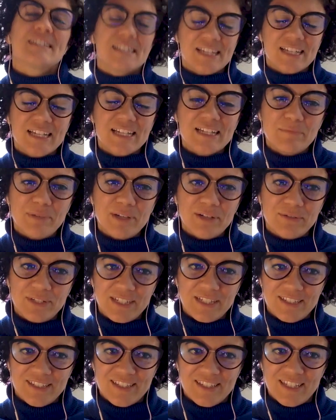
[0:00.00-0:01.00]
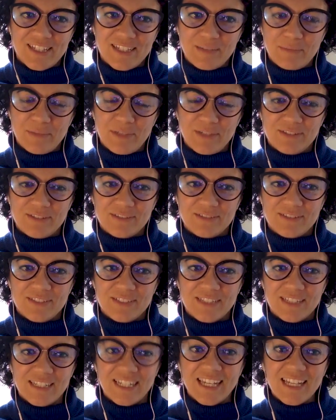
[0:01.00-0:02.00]
was thinking about what you said about
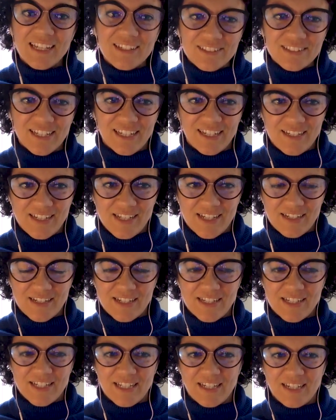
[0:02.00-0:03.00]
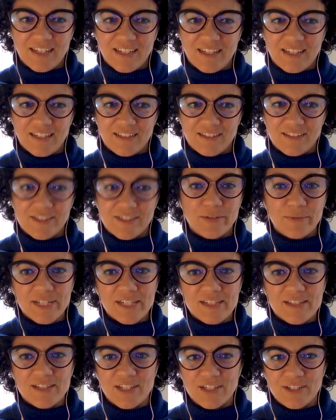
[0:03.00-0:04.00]
legal identity, and 2
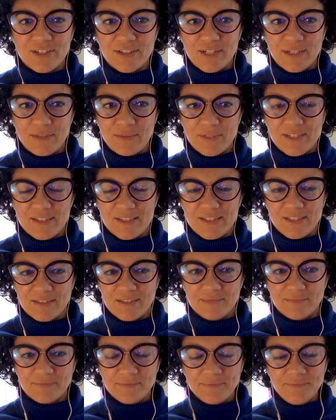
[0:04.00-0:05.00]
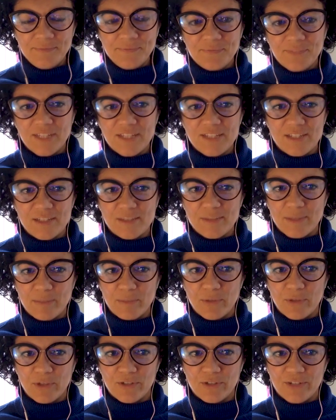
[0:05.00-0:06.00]
weeks ago I was in
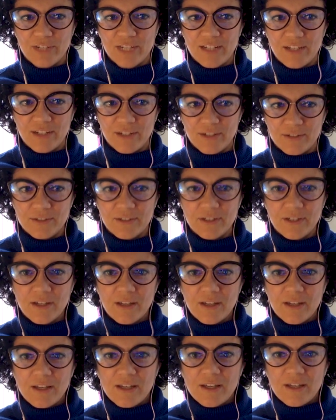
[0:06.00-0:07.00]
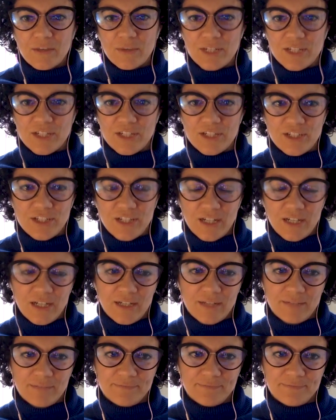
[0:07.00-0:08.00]
Puerto Rico, which
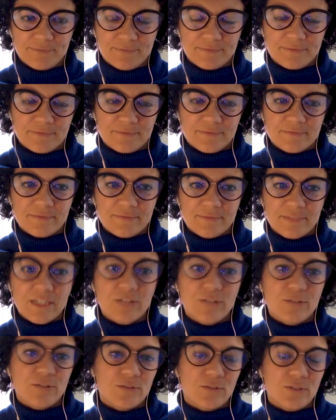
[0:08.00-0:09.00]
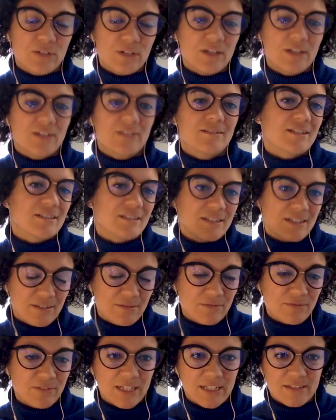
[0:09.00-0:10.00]
you know, it doesn't
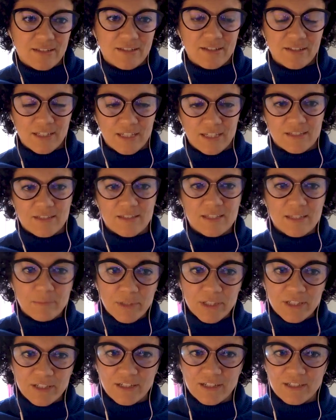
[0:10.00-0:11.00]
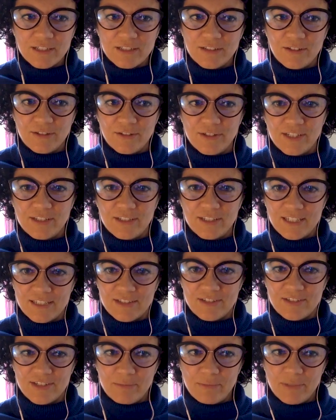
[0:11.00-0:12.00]
have necessarily a similar colonial
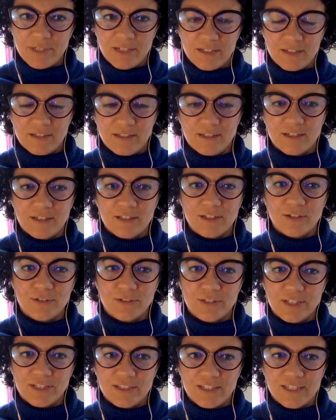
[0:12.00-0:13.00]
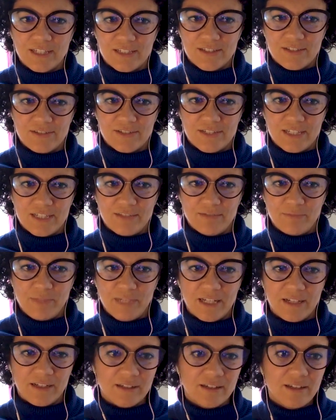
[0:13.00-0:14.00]
history, but a colonial history of
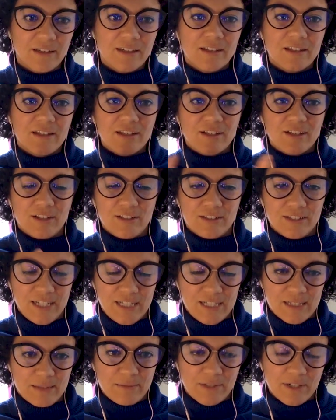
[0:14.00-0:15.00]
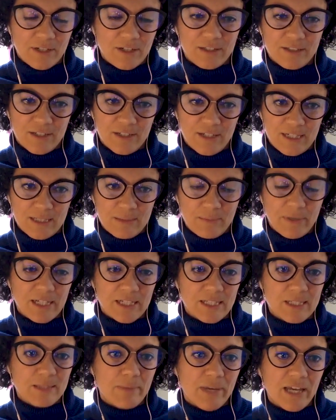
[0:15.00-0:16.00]
being colonized
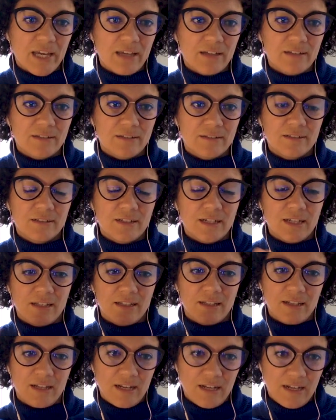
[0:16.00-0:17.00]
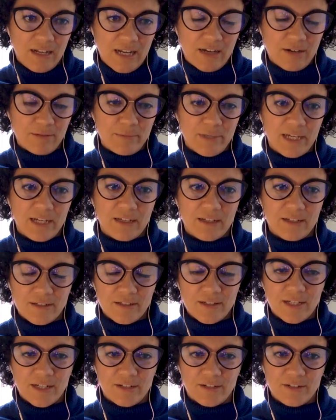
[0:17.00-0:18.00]
by Spain and now being a
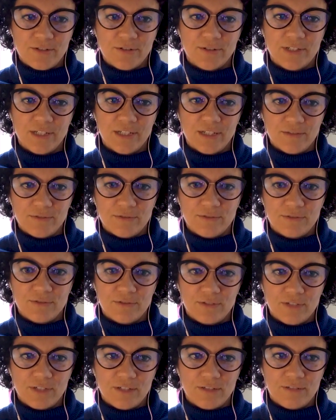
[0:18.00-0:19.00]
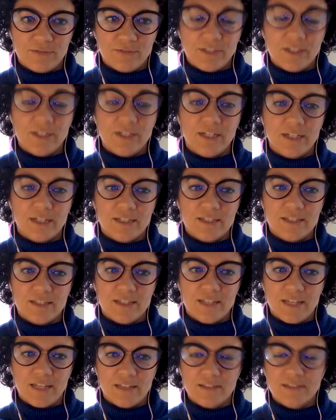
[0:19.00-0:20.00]
territory of the United
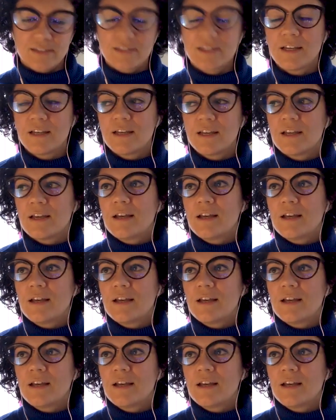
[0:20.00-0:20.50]
States.